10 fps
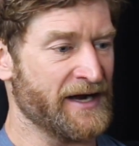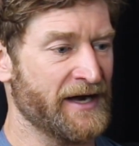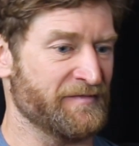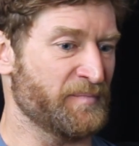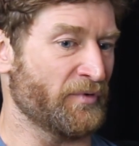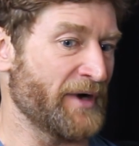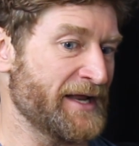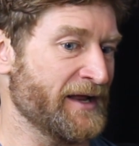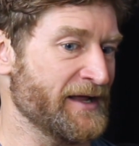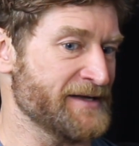kind of
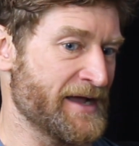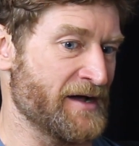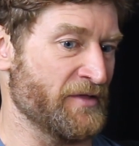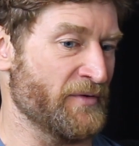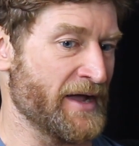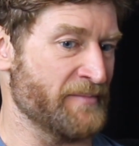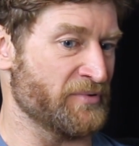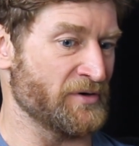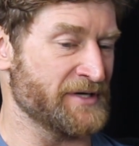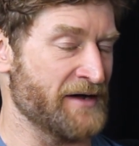breaking it down the way I
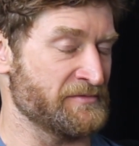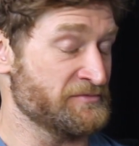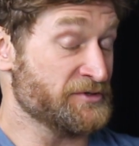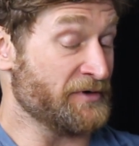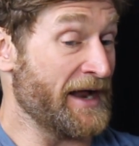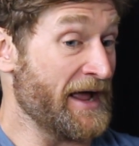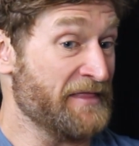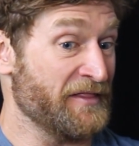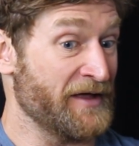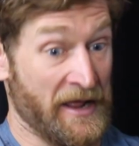broke down
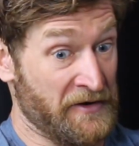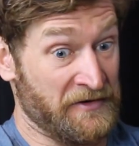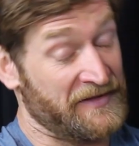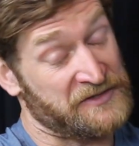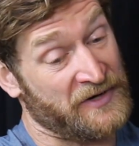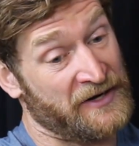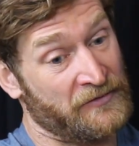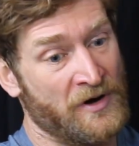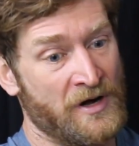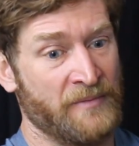triathlon. I don't know if that's right or
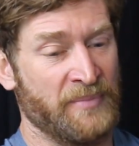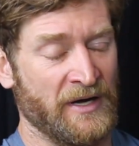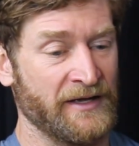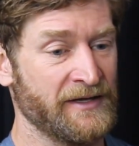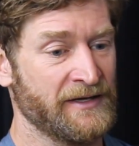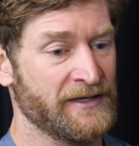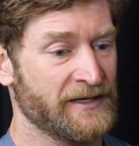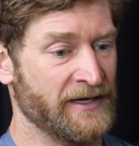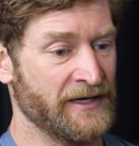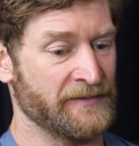wrong, but
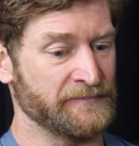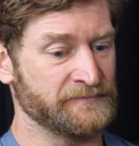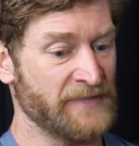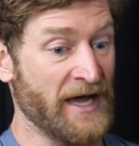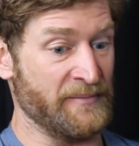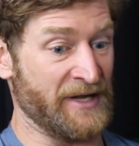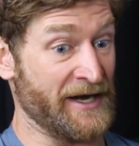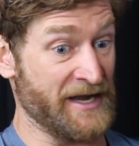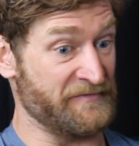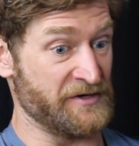um, yeah, I mean, I
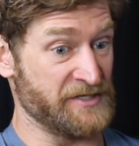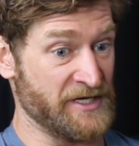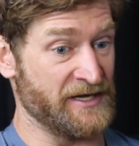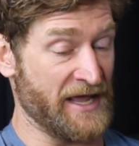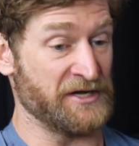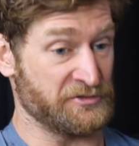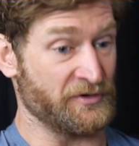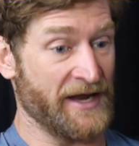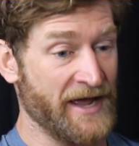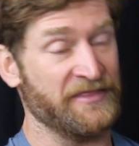never did a
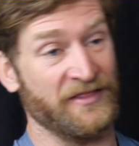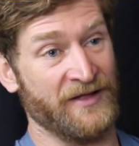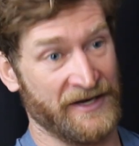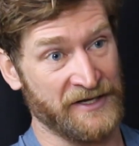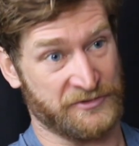triathlon in